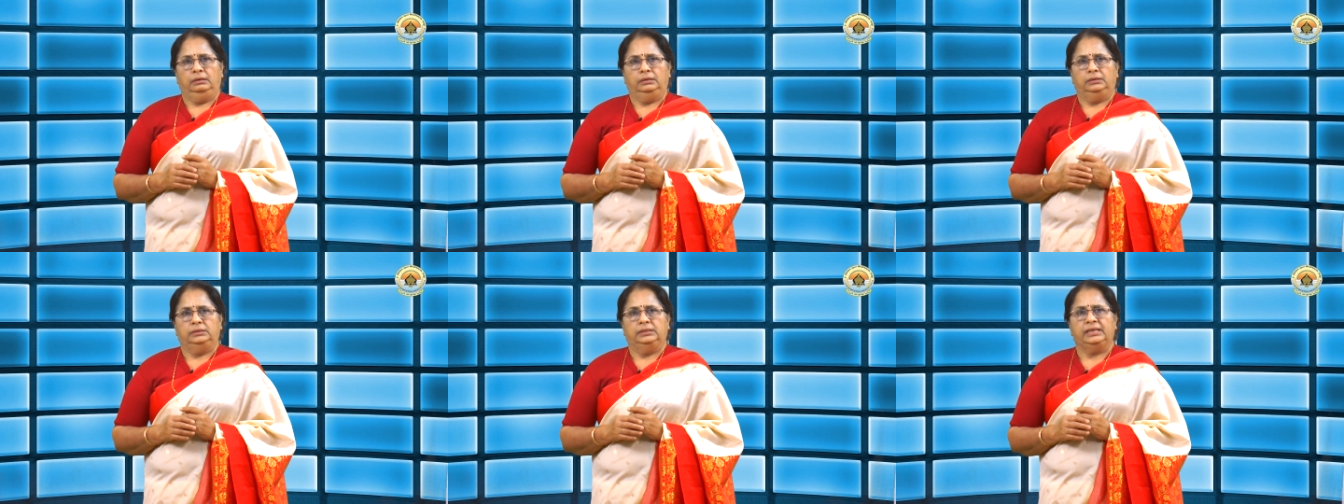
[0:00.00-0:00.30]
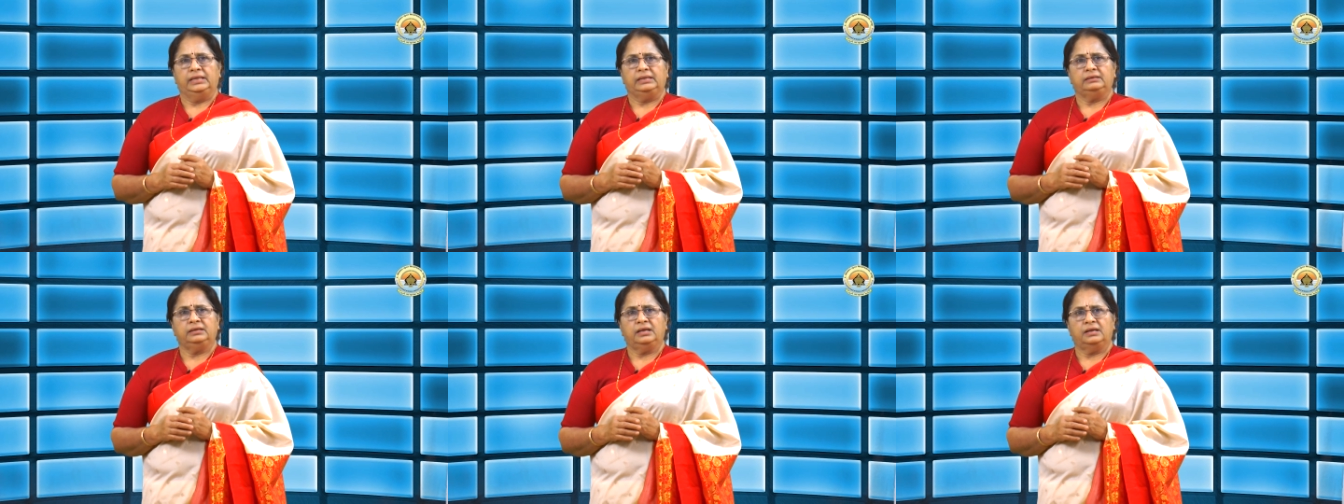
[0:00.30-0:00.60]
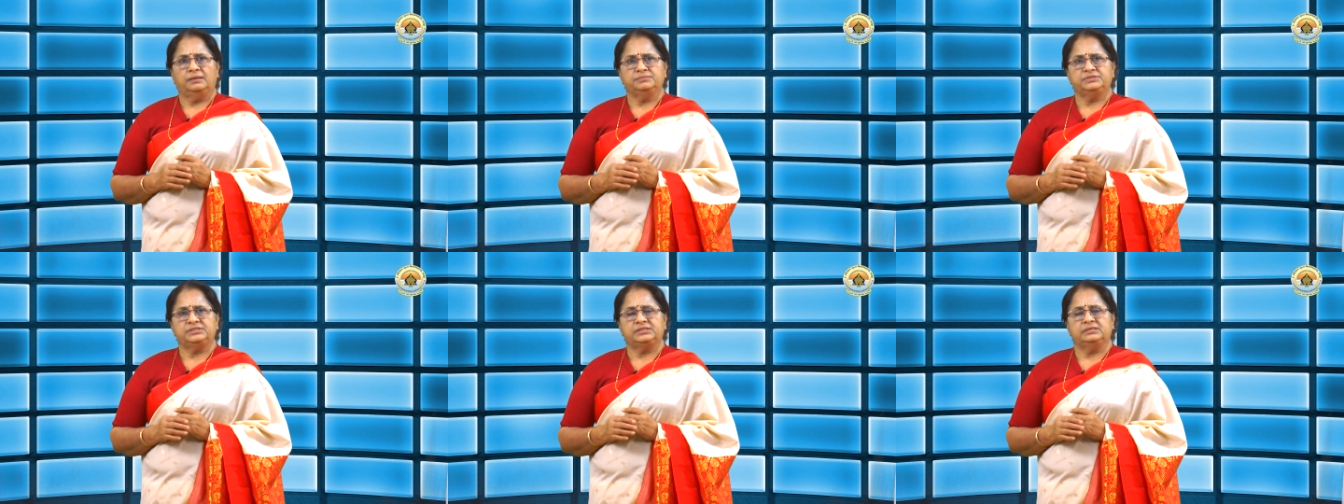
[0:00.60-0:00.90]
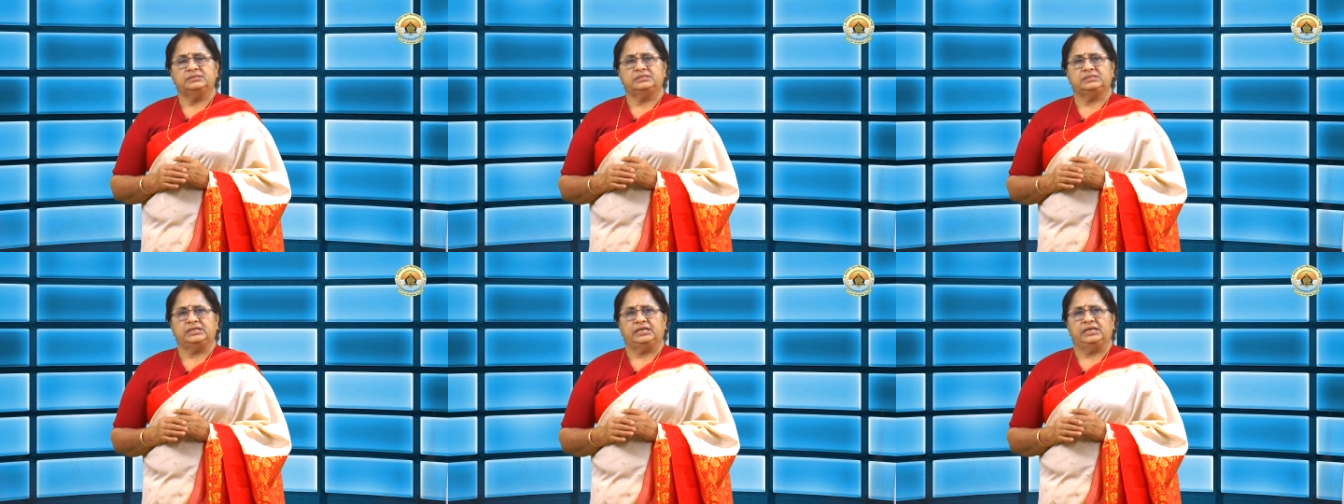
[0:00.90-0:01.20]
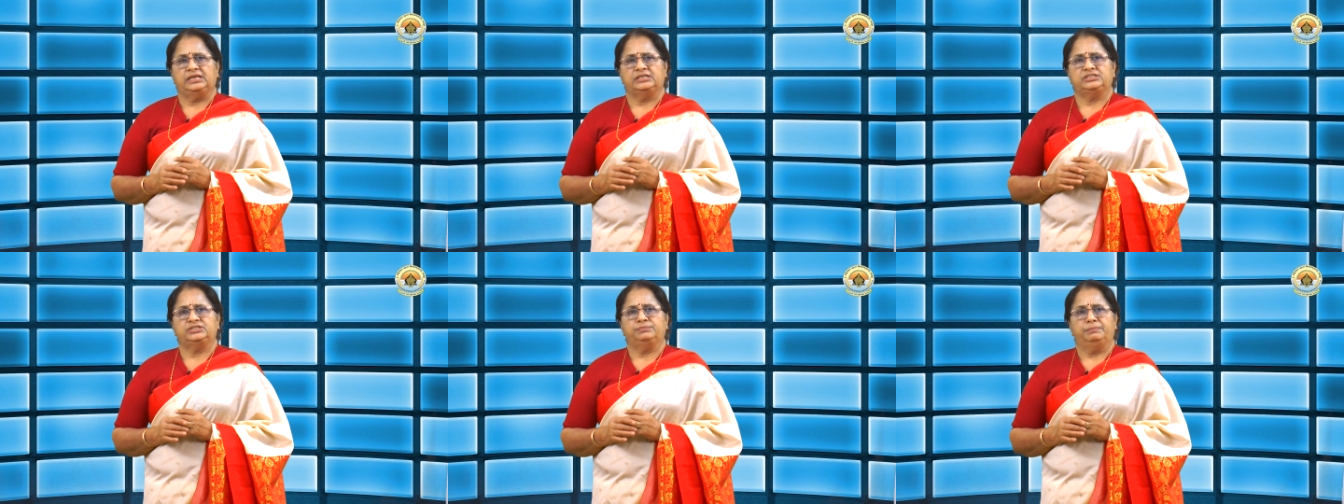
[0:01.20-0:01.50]
Then comes the
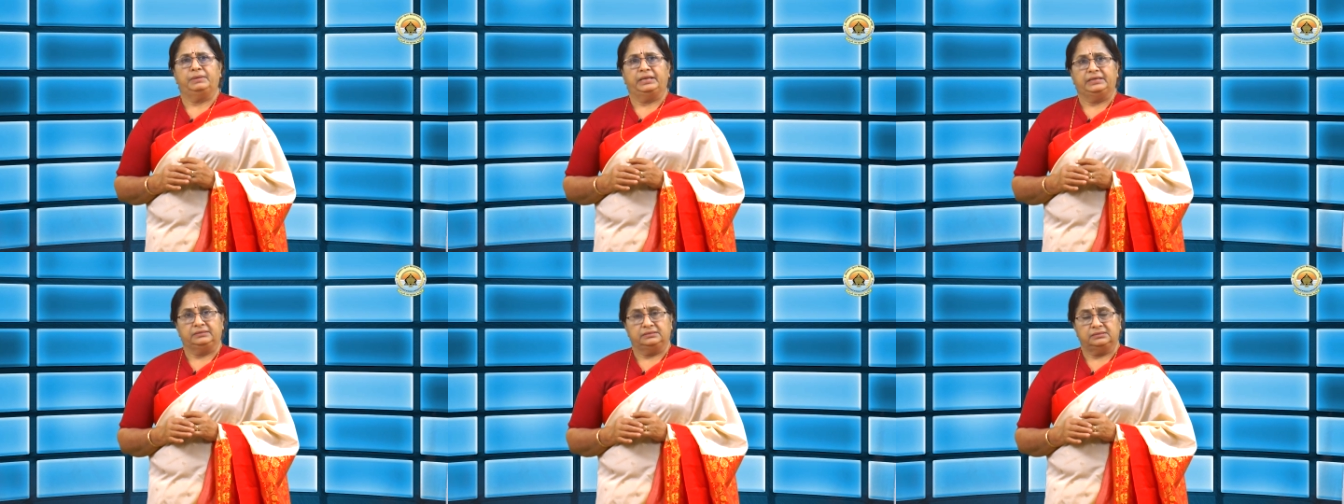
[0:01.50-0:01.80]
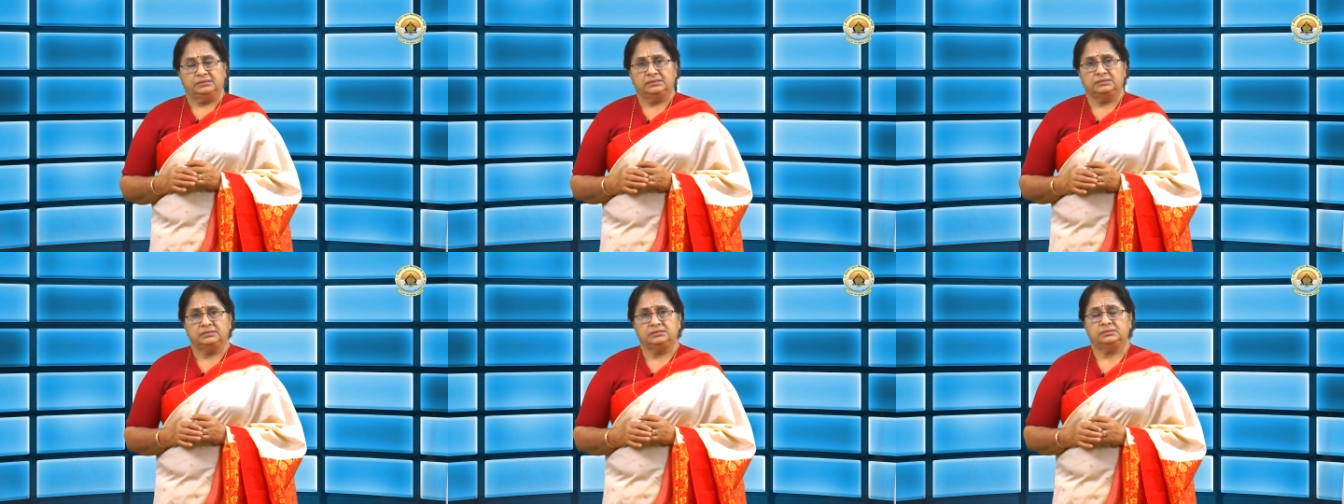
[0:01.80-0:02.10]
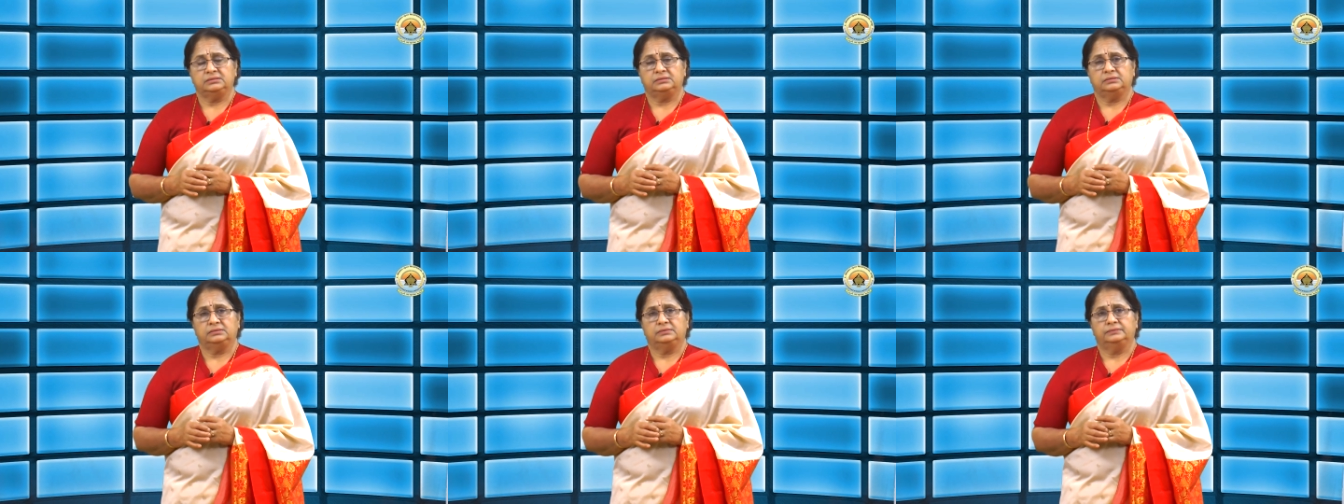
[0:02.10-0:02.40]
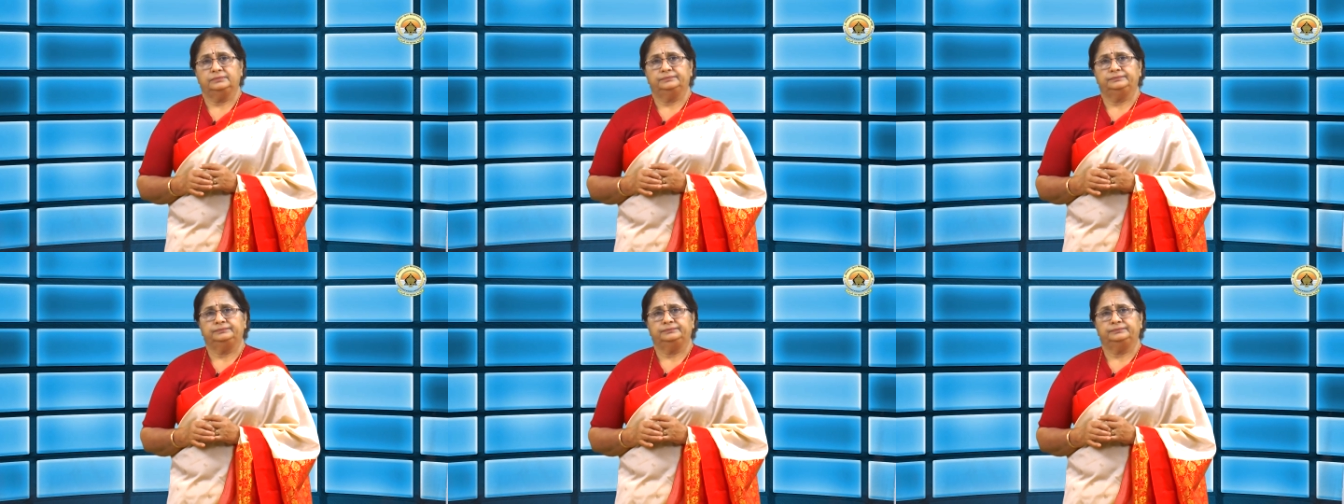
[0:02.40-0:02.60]
stage maintenance,